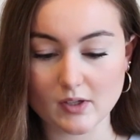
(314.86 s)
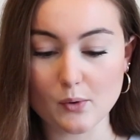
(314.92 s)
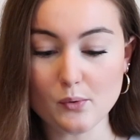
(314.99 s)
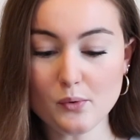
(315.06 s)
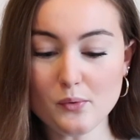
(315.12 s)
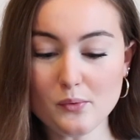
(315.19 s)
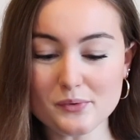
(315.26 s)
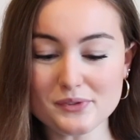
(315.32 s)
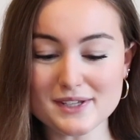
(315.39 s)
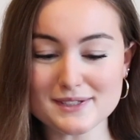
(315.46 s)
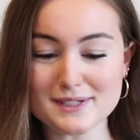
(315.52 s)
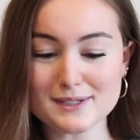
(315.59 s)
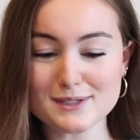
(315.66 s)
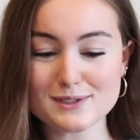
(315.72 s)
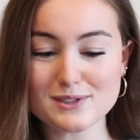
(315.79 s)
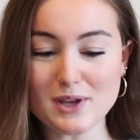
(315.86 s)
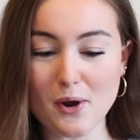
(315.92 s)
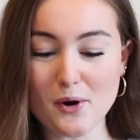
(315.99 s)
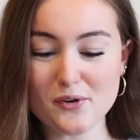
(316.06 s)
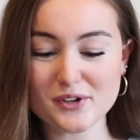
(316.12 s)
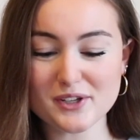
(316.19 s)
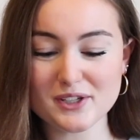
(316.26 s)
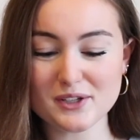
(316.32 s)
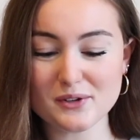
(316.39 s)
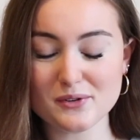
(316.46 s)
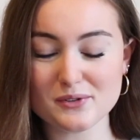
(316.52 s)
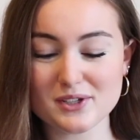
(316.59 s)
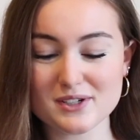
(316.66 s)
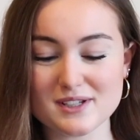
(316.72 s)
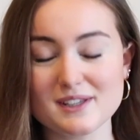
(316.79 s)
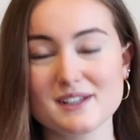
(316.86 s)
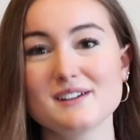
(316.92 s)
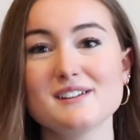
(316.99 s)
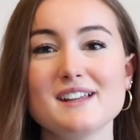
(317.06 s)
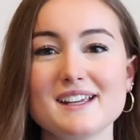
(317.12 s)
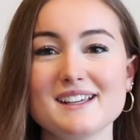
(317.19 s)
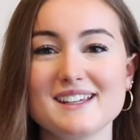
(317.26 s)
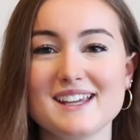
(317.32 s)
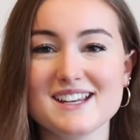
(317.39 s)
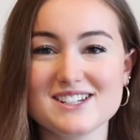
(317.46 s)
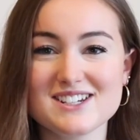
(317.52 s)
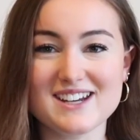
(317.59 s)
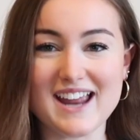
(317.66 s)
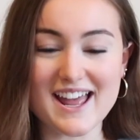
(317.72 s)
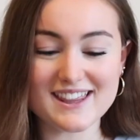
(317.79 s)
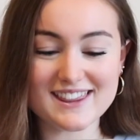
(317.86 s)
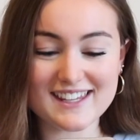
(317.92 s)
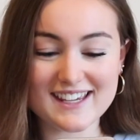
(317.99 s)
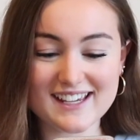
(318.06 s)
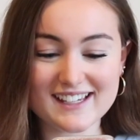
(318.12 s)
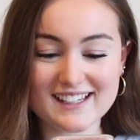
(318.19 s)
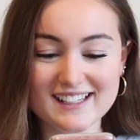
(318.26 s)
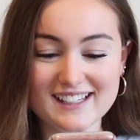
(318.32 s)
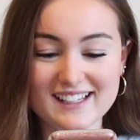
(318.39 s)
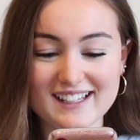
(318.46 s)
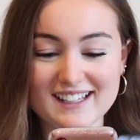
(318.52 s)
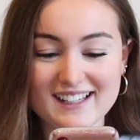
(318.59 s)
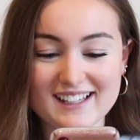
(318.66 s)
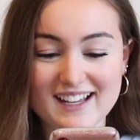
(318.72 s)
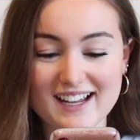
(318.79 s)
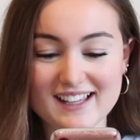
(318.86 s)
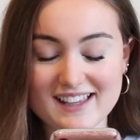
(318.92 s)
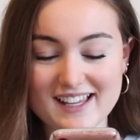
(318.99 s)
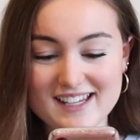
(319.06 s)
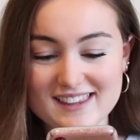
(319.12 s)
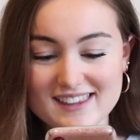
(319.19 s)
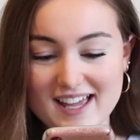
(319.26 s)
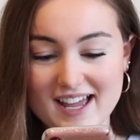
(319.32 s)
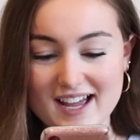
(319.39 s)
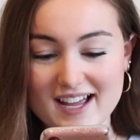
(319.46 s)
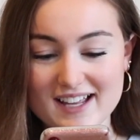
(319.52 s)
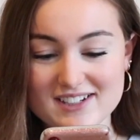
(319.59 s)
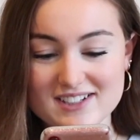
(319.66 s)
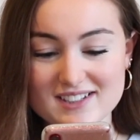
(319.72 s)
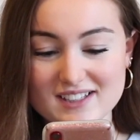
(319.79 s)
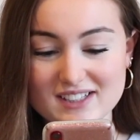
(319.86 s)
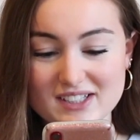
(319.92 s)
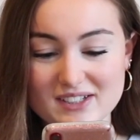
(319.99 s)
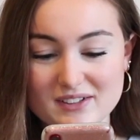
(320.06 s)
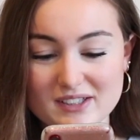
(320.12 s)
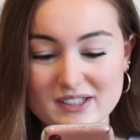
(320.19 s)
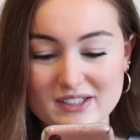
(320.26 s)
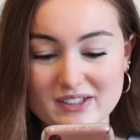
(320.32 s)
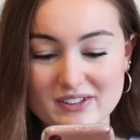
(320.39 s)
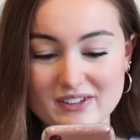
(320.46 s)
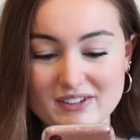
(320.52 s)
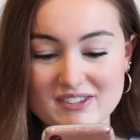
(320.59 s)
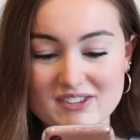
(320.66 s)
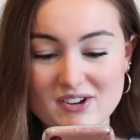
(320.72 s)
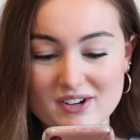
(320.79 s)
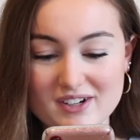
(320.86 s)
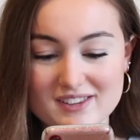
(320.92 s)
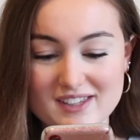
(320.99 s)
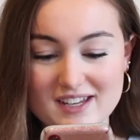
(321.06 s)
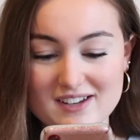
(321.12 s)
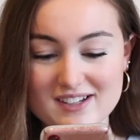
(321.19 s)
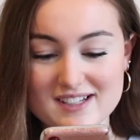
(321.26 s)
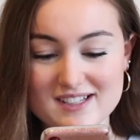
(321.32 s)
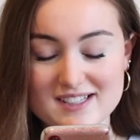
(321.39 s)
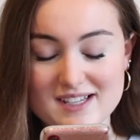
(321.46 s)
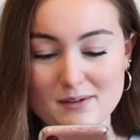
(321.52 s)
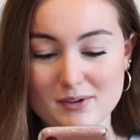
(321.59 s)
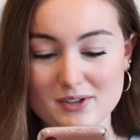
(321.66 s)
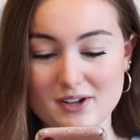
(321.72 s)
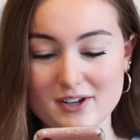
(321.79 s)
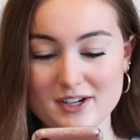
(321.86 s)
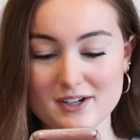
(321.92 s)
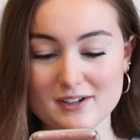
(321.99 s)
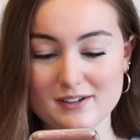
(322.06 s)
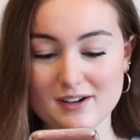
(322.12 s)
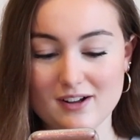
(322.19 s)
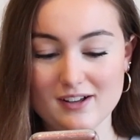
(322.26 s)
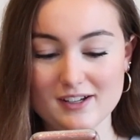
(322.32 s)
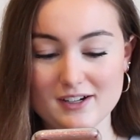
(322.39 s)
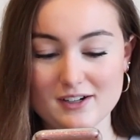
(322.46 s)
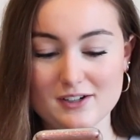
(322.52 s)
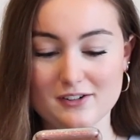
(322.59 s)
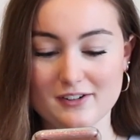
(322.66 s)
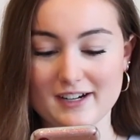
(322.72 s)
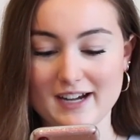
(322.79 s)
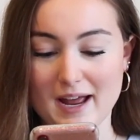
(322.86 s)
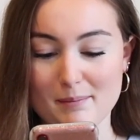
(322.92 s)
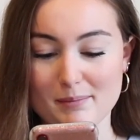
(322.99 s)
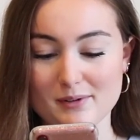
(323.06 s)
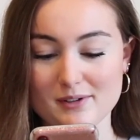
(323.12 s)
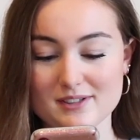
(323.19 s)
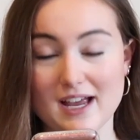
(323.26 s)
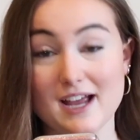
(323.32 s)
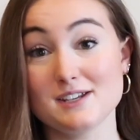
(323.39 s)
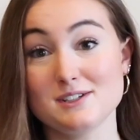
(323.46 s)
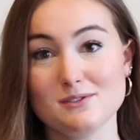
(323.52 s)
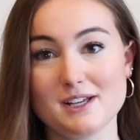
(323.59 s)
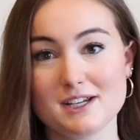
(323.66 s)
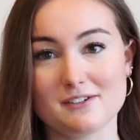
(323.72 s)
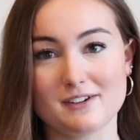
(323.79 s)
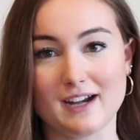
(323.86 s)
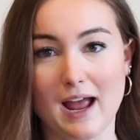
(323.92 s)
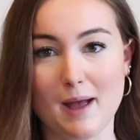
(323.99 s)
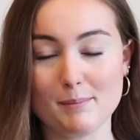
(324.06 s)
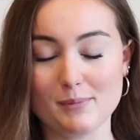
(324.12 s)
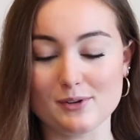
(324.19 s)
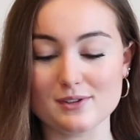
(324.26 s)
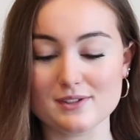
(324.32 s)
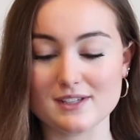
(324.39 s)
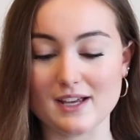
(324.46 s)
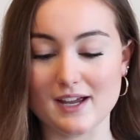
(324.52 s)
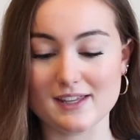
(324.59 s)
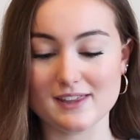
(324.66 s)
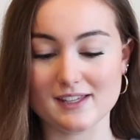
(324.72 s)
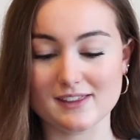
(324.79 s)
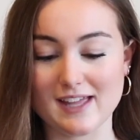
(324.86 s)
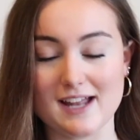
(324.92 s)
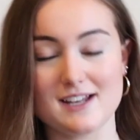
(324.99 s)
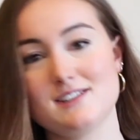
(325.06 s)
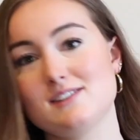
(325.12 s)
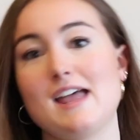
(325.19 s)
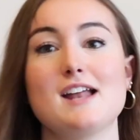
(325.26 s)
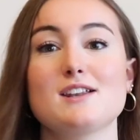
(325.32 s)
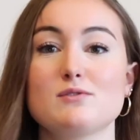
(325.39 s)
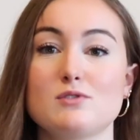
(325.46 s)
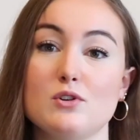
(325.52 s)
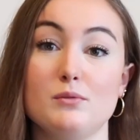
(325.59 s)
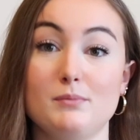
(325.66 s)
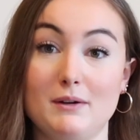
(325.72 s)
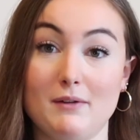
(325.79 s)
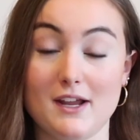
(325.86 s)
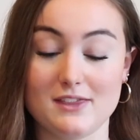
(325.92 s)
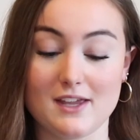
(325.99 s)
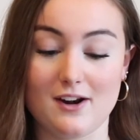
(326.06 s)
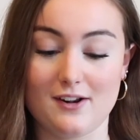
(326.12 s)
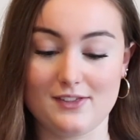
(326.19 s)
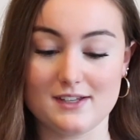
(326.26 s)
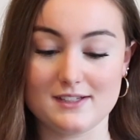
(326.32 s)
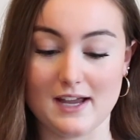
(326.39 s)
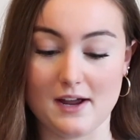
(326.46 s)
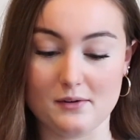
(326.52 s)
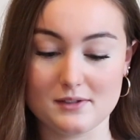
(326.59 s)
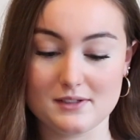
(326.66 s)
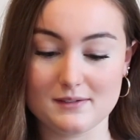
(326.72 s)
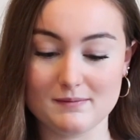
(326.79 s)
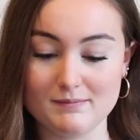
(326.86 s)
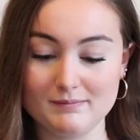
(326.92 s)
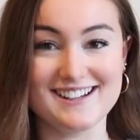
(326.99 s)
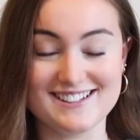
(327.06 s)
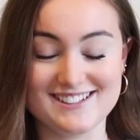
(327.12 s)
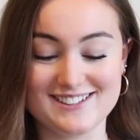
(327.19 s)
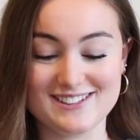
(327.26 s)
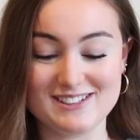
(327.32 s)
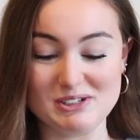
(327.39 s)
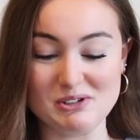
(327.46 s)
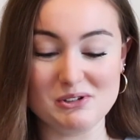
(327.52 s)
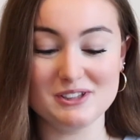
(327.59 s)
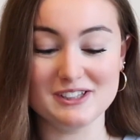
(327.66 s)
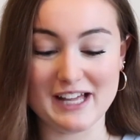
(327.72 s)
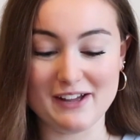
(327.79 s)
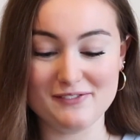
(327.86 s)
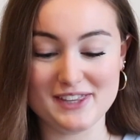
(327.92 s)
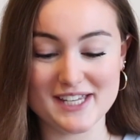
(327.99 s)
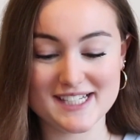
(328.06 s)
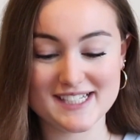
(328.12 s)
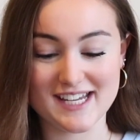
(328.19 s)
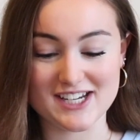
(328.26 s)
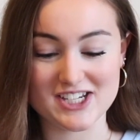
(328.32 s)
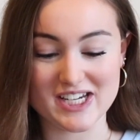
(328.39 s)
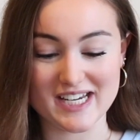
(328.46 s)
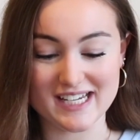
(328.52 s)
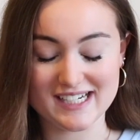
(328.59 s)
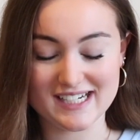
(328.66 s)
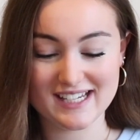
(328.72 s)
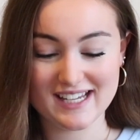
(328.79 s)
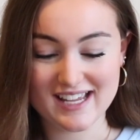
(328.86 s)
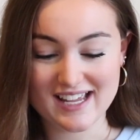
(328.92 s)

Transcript: Ooh, this is so cute. There's a little like kitchenette thing. I like that. Just a little nook that you can sit with all your green apples. I do like green apples. I think that sold me right there on this house. I do love this kitchen.